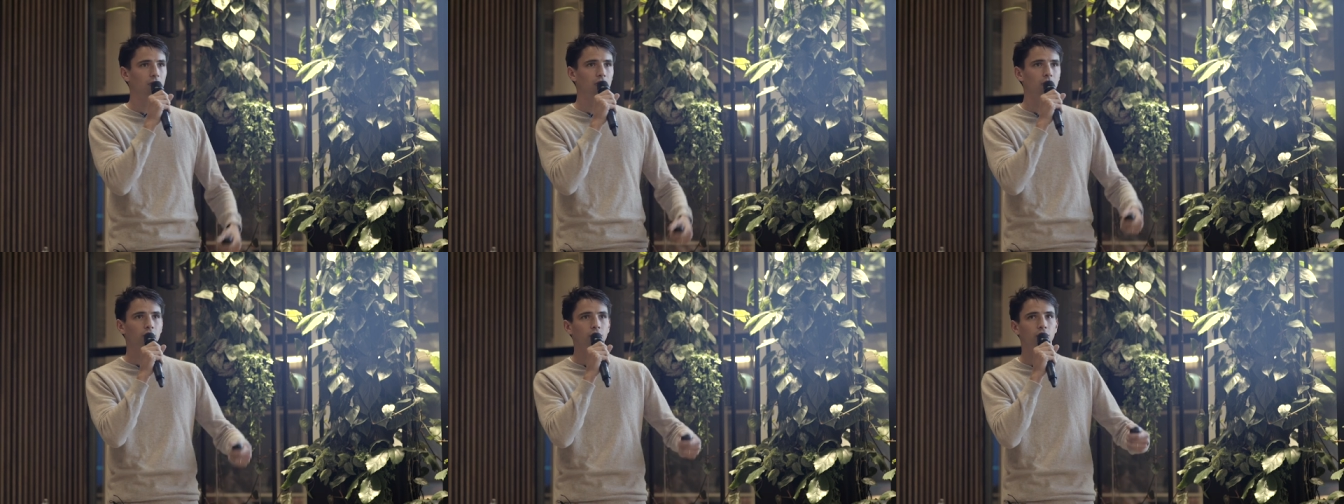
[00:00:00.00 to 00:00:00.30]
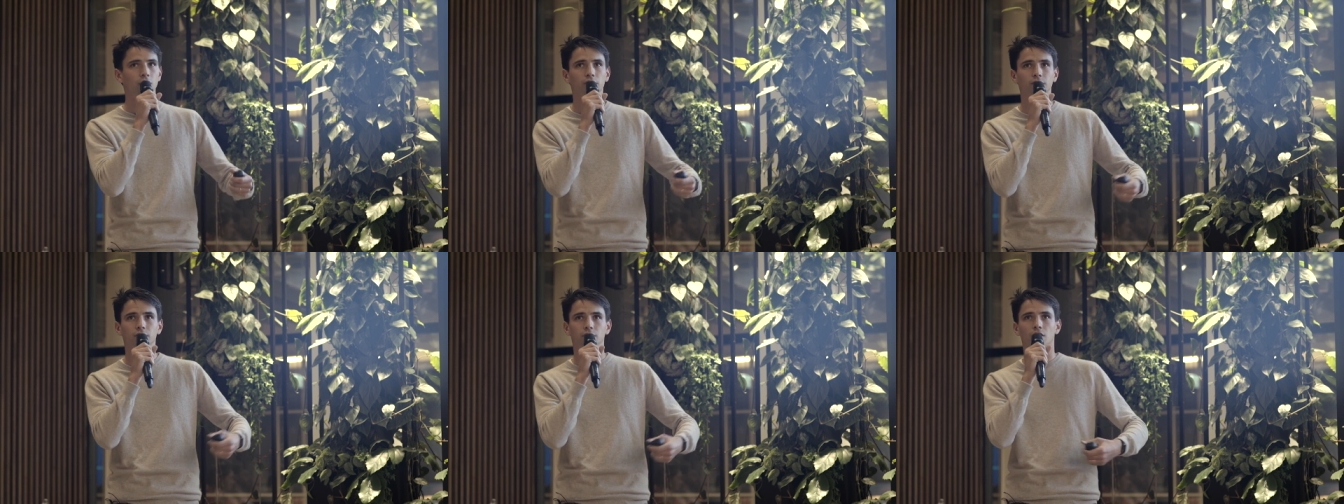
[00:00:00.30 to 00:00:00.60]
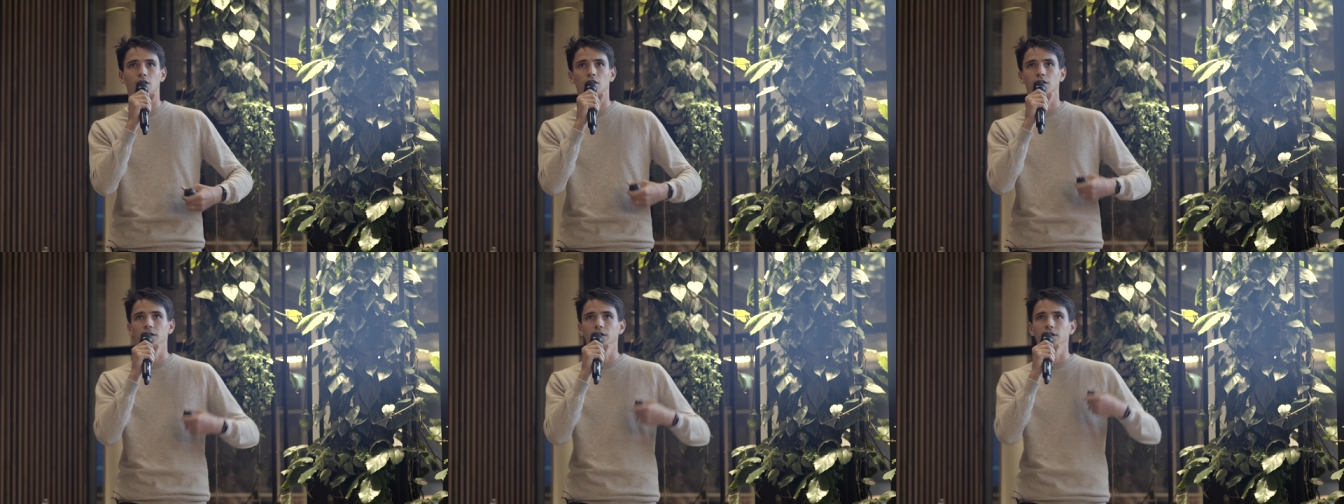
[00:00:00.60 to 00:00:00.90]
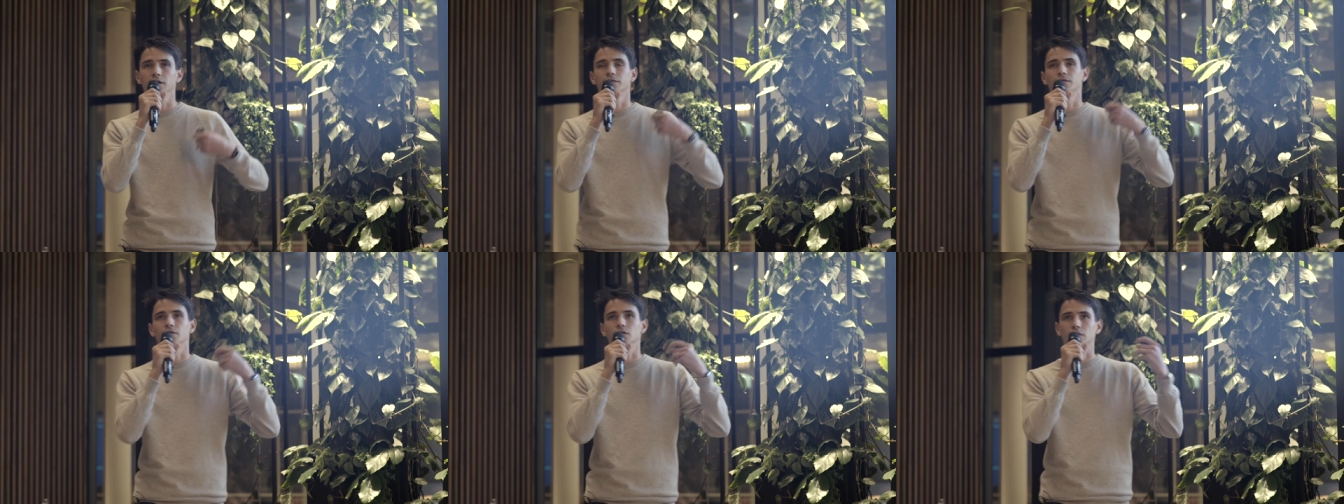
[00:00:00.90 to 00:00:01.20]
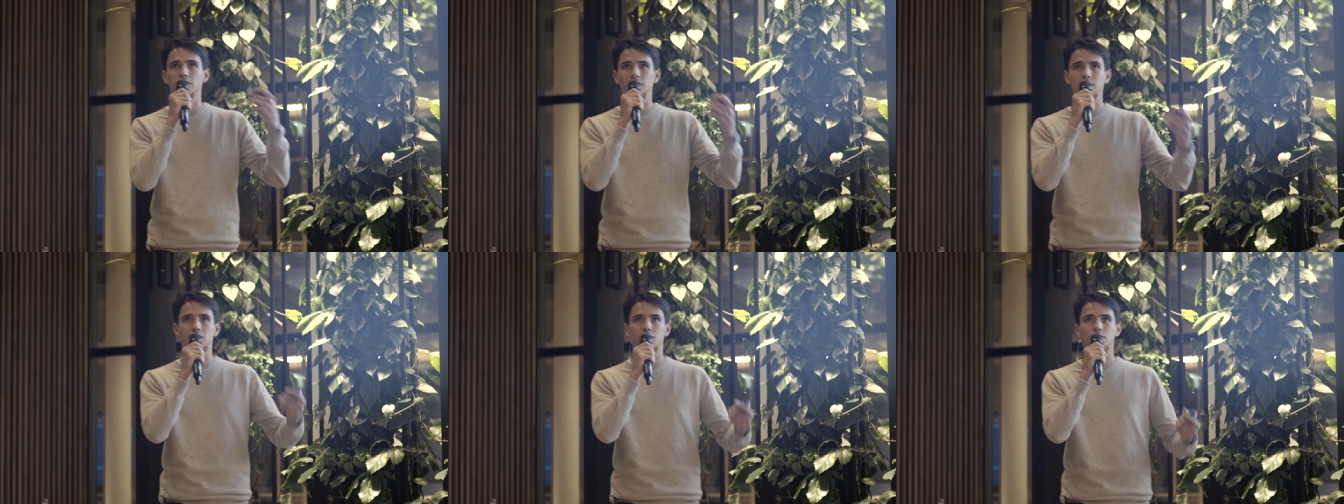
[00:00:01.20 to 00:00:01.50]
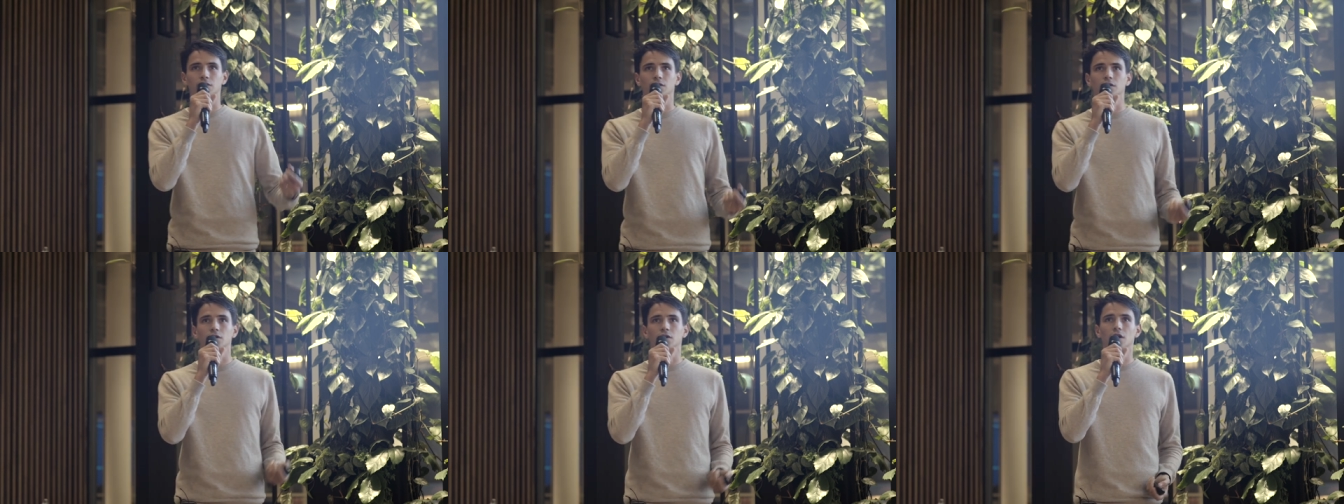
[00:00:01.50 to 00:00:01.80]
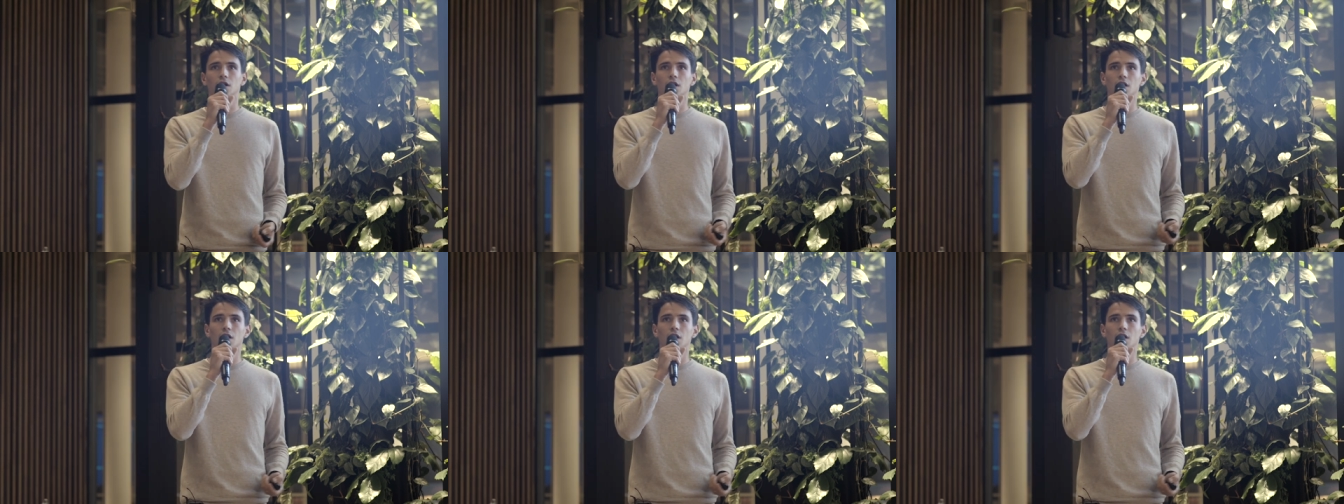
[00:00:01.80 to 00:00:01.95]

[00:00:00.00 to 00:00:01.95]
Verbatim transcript: uh, not only focusing on the,